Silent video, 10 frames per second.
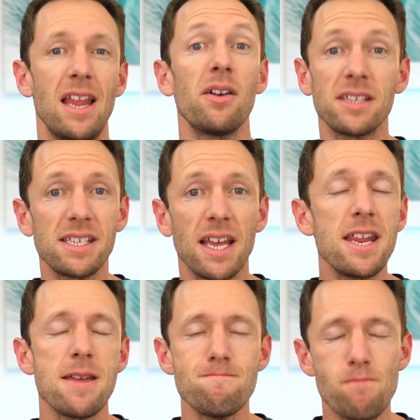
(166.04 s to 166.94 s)
Now, as I
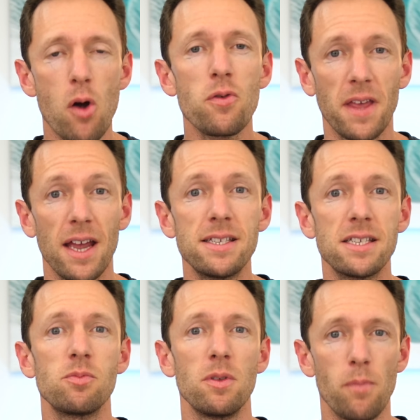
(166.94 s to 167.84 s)
said, in both
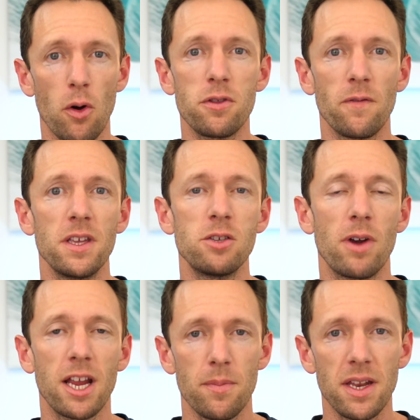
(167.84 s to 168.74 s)
cases with both of these
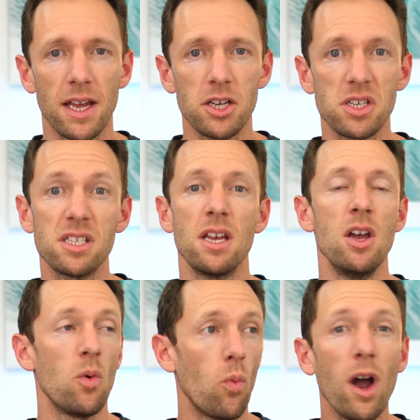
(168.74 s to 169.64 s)
recommendations,
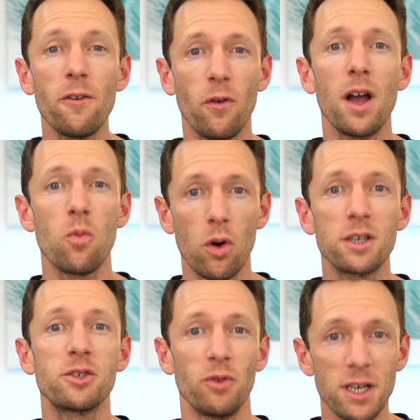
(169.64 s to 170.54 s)
Wi-Fi
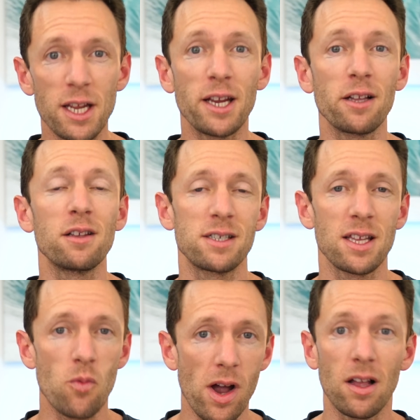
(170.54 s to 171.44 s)
works
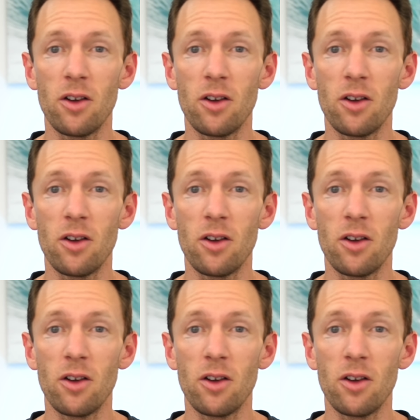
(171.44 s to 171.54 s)
ridiculously well.